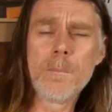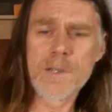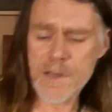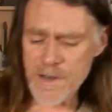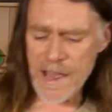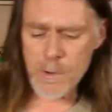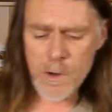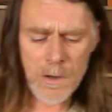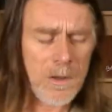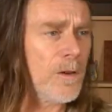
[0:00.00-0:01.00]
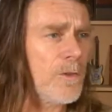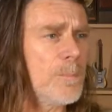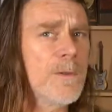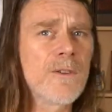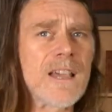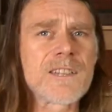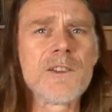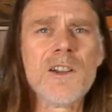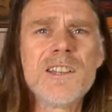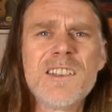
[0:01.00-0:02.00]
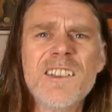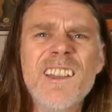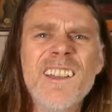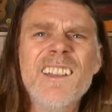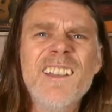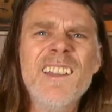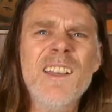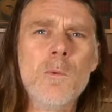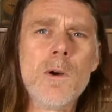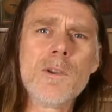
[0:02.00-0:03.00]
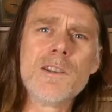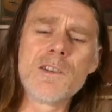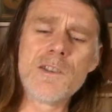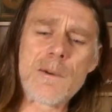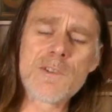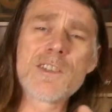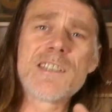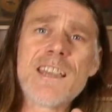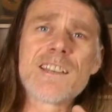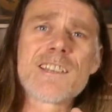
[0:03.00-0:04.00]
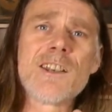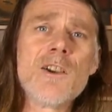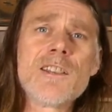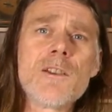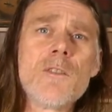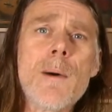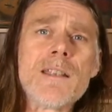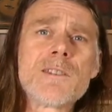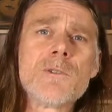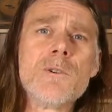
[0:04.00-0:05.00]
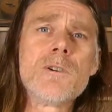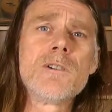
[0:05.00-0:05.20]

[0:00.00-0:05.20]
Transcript: So now I've got my flat side. What I'm going to do now is just take a slice on the bandsaw.